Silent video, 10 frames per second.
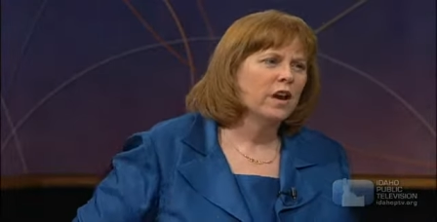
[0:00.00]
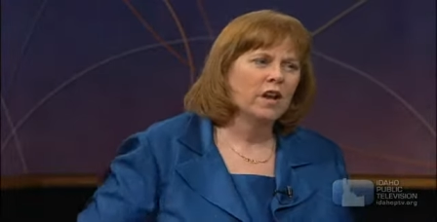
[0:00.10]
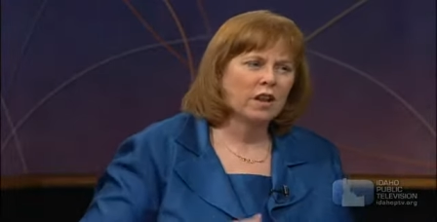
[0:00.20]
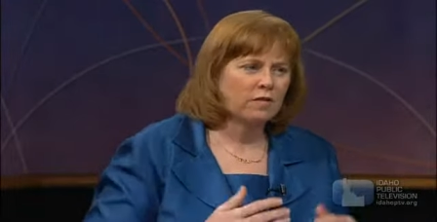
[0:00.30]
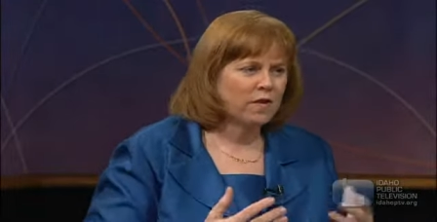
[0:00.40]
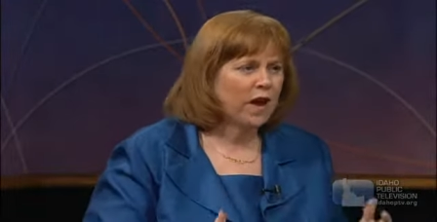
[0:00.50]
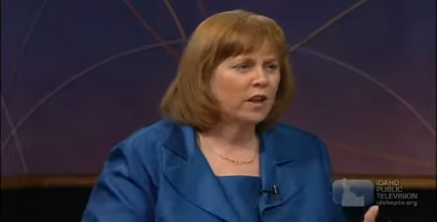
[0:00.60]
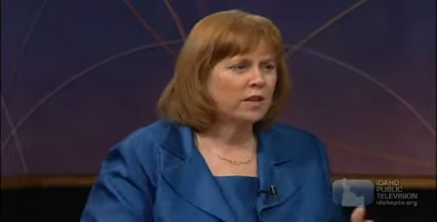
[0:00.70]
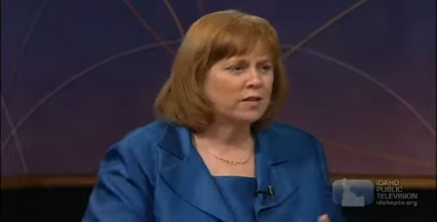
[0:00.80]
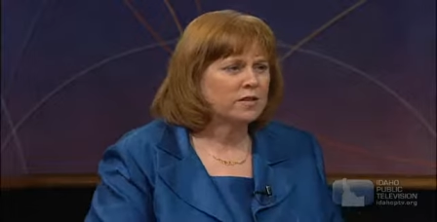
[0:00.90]
A lot of
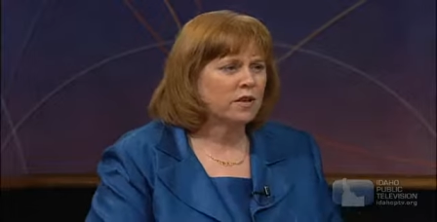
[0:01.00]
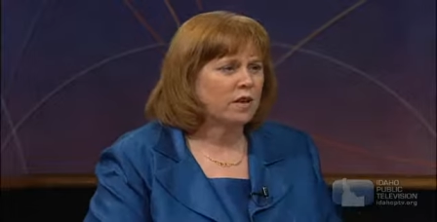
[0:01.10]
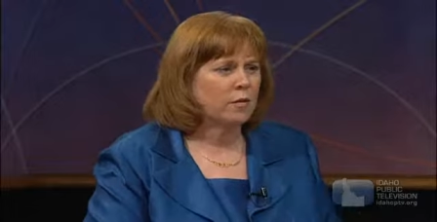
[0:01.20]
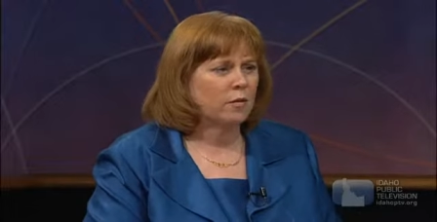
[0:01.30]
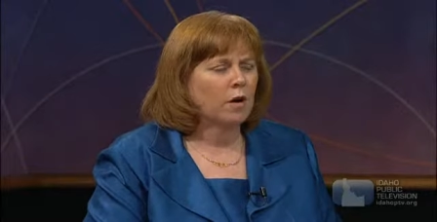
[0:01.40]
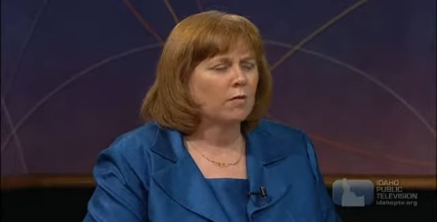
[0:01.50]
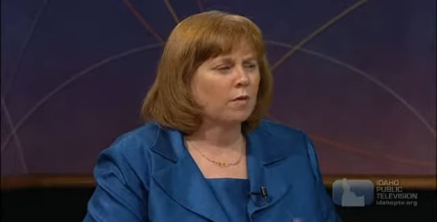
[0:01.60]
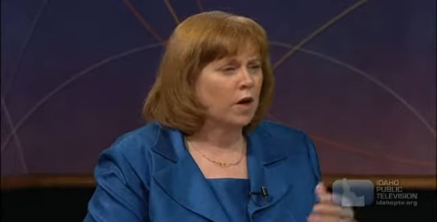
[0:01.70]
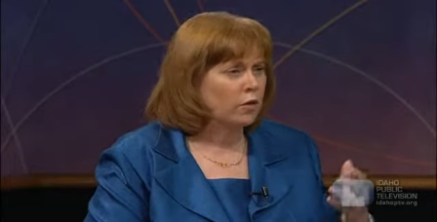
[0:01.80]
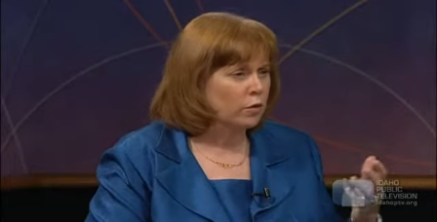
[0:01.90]
violence. Uh, a
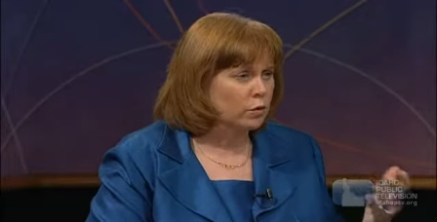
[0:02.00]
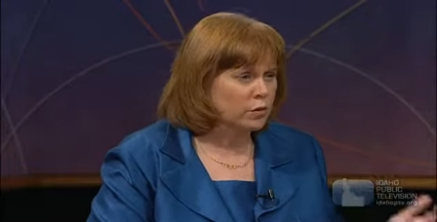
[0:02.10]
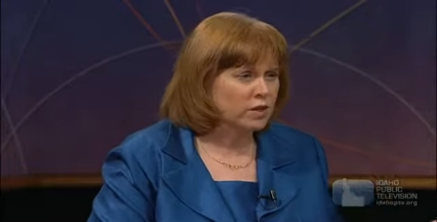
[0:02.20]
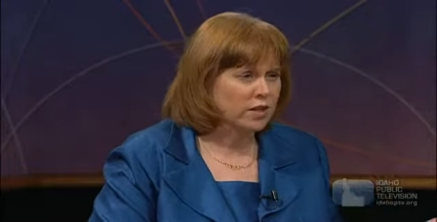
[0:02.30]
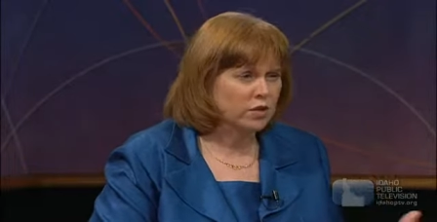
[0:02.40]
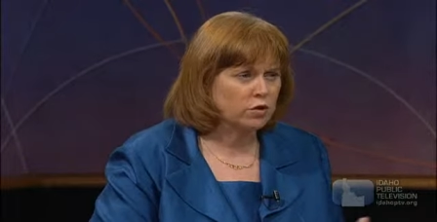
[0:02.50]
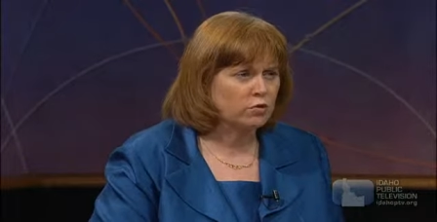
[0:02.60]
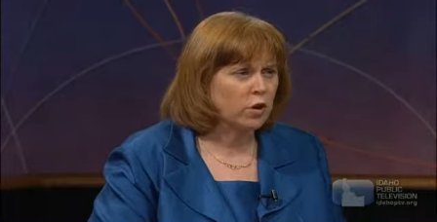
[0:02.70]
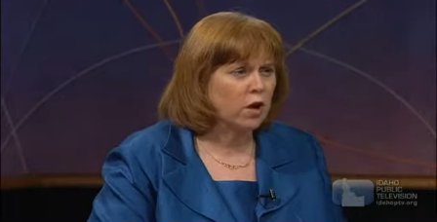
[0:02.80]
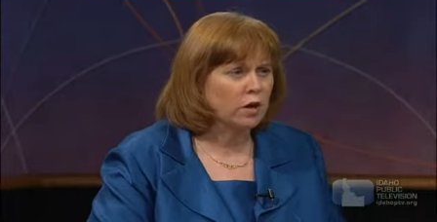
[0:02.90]
father who was addicted to
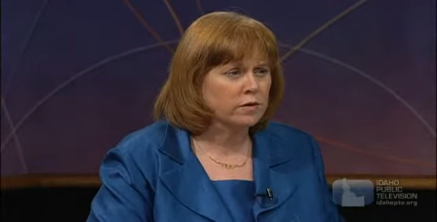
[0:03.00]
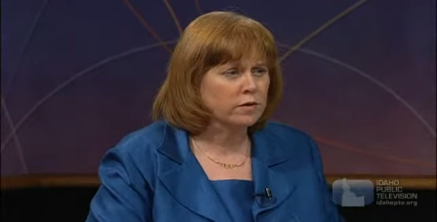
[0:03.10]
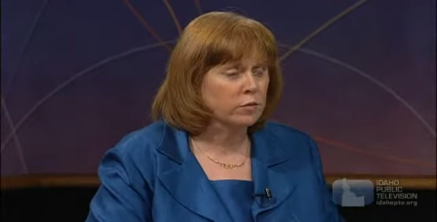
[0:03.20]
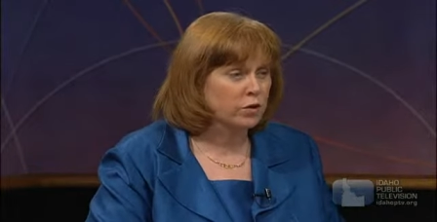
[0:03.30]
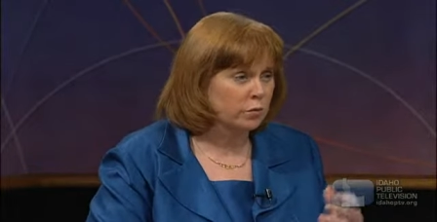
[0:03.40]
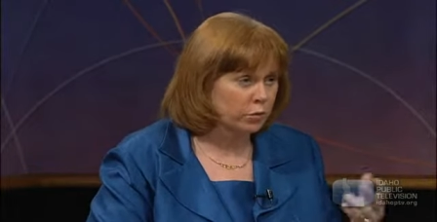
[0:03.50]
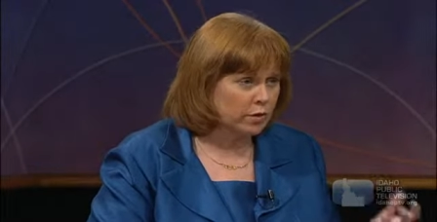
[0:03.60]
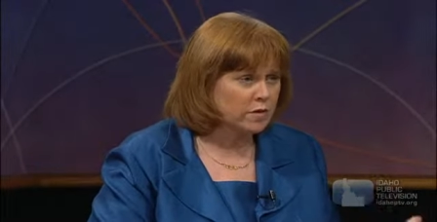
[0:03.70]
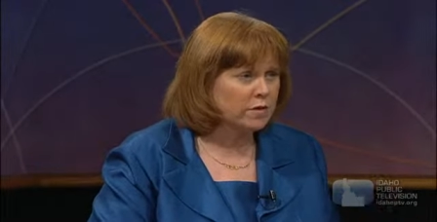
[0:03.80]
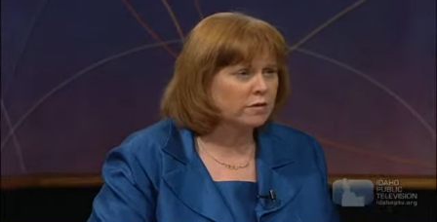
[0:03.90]
drugs went to
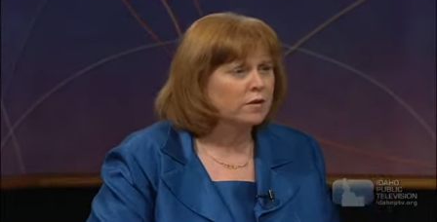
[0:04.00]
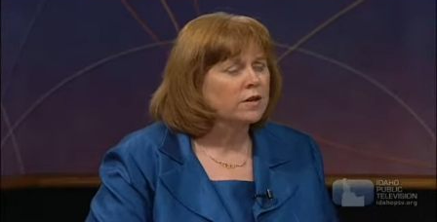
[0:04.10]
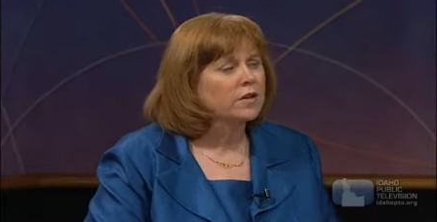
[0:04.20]
prison,